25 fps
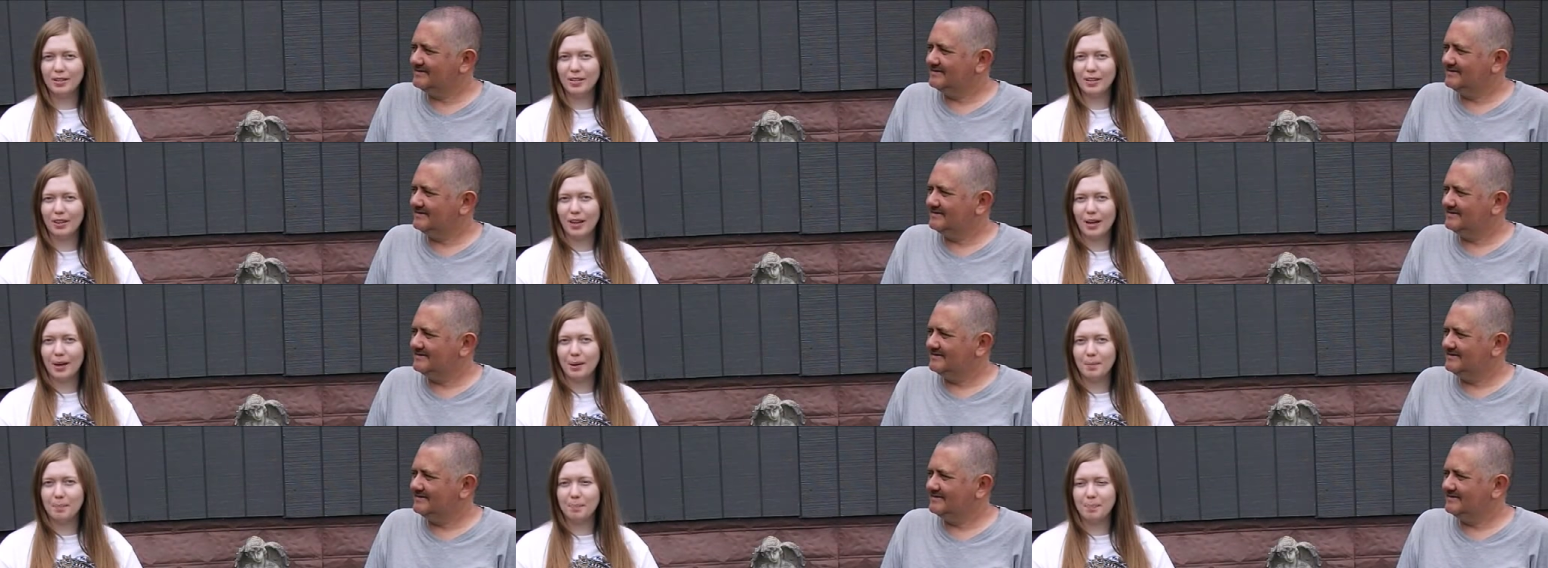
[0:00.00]
Speaker 1: to
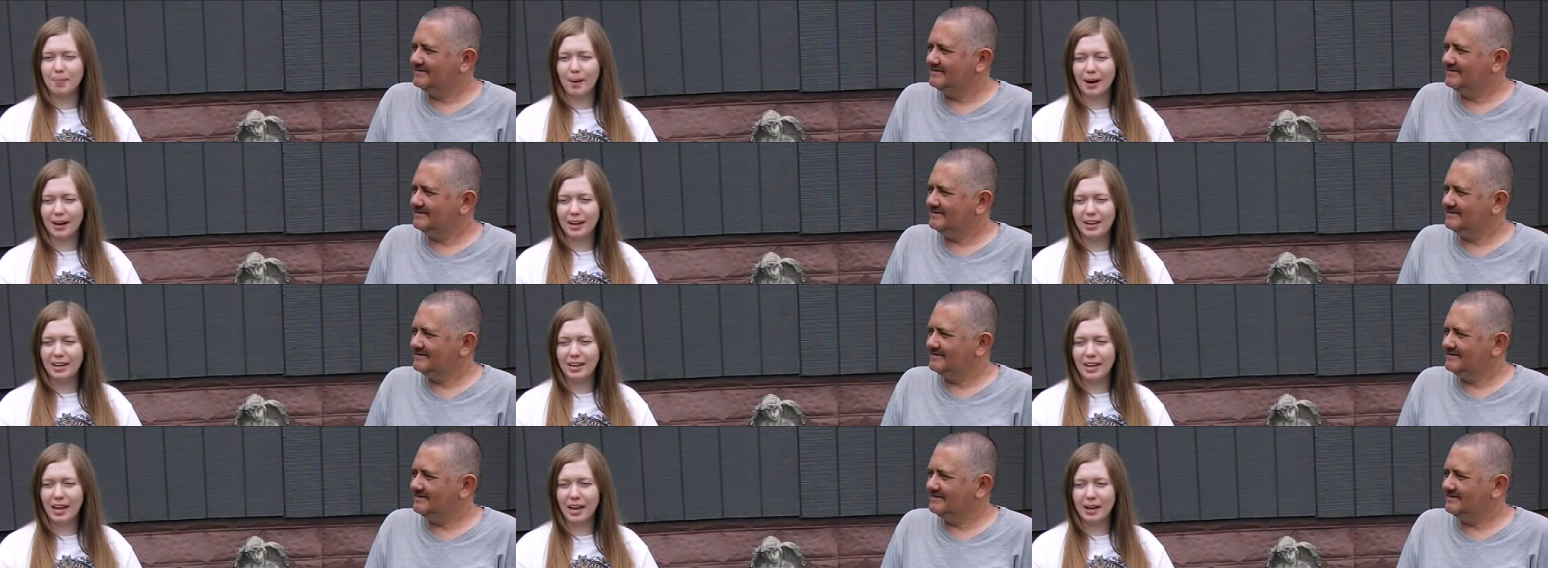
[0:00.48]
like
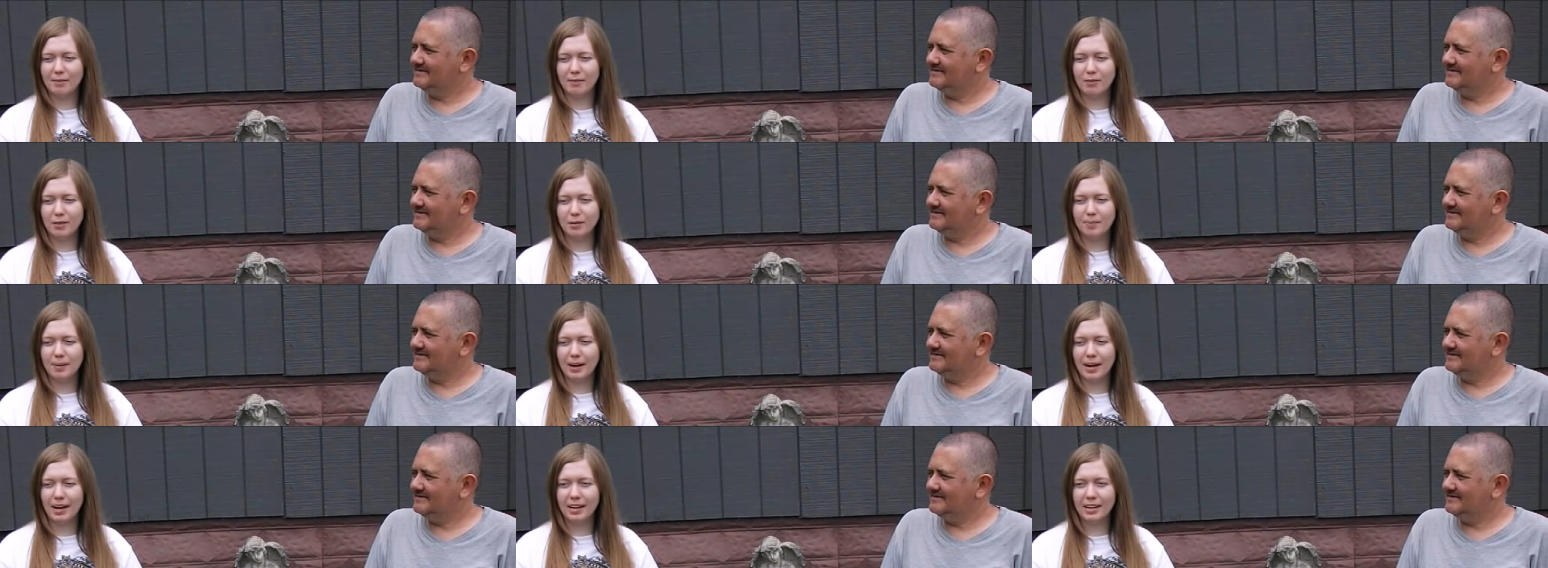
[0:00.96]
bite
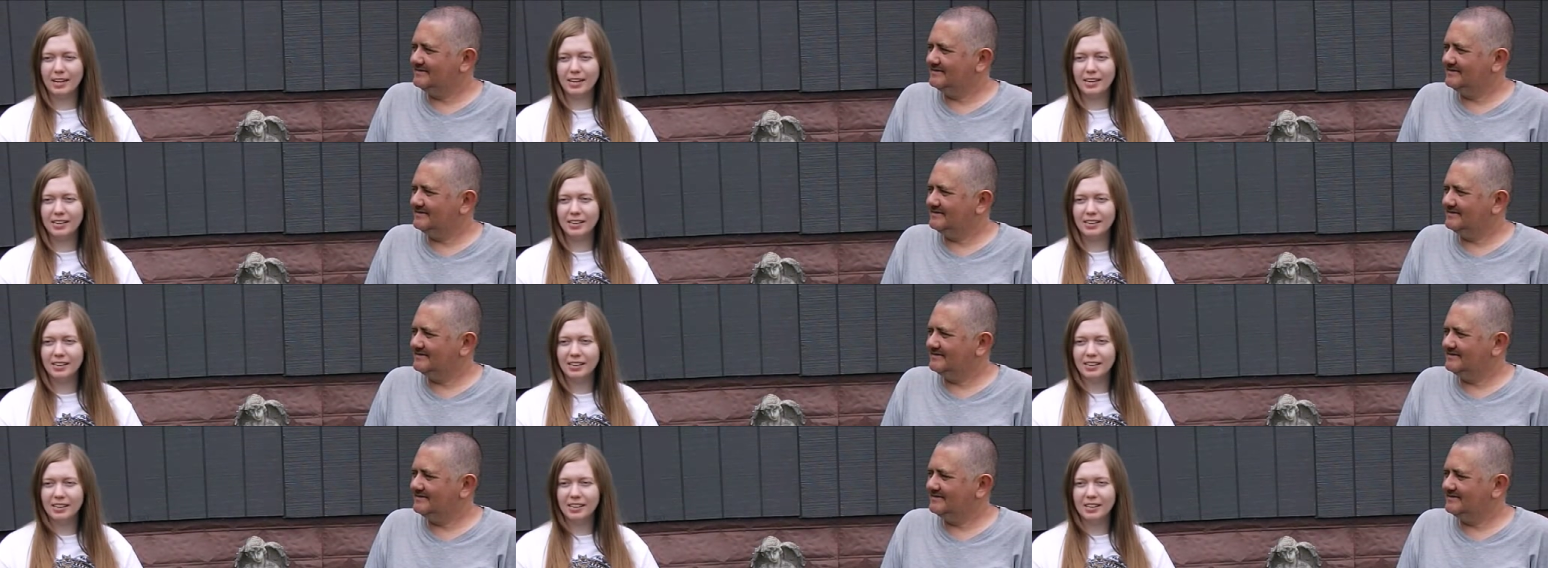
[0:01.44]
everybody.
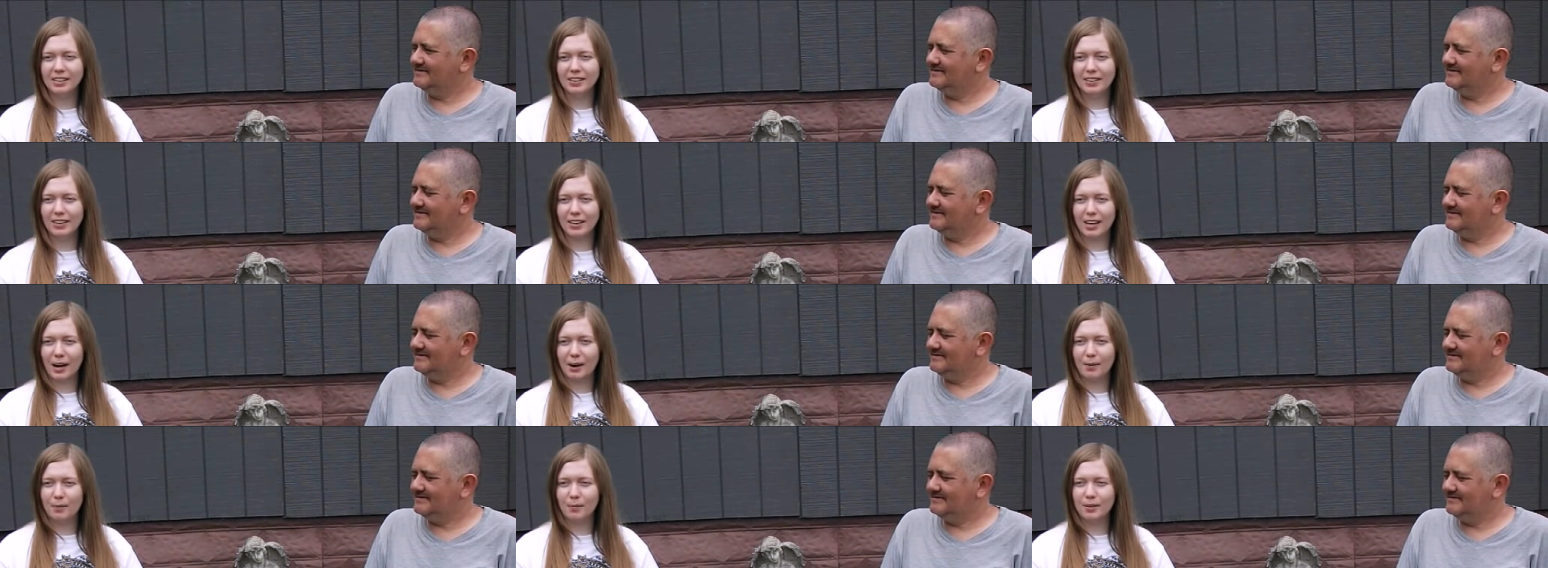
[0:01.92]

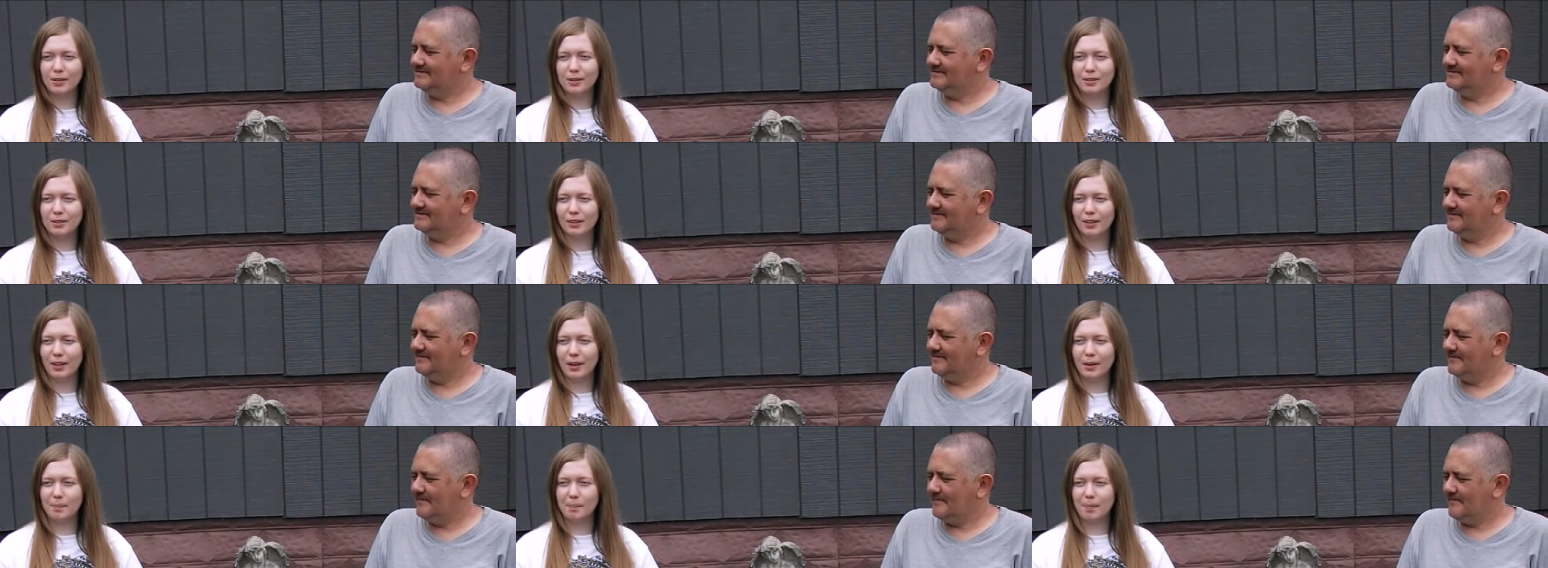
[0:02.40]
Like I wanted
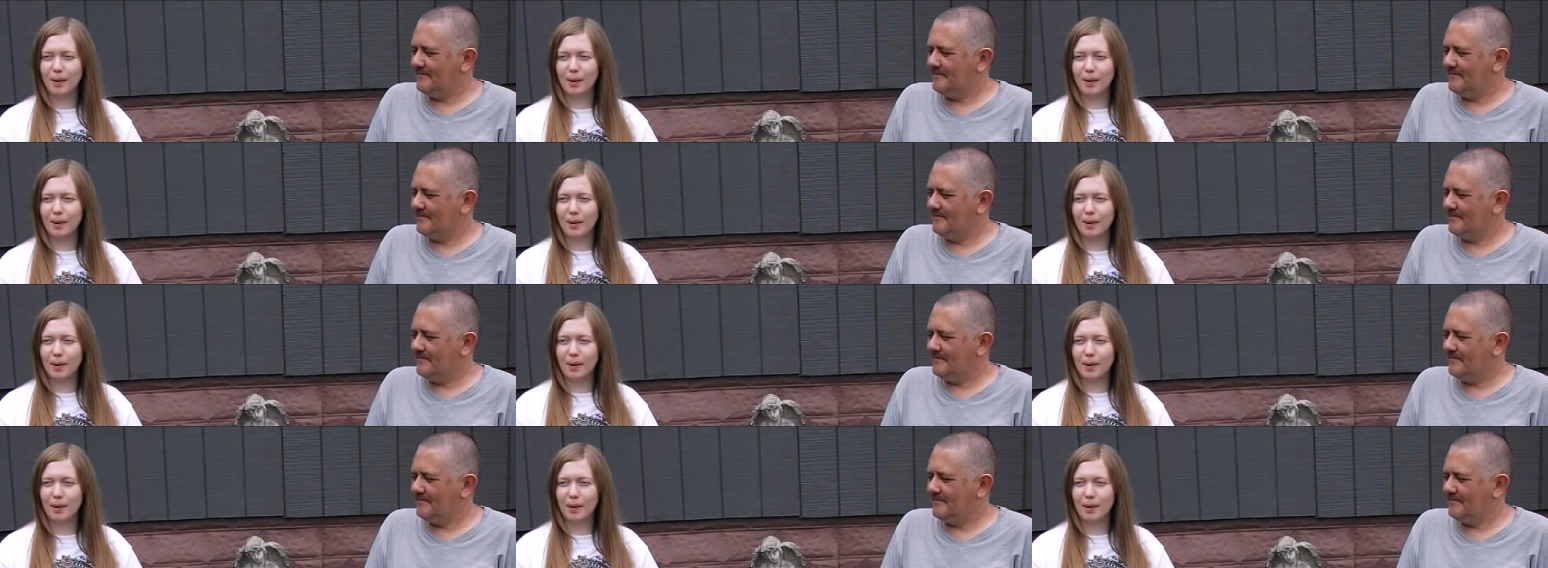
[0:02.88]
to like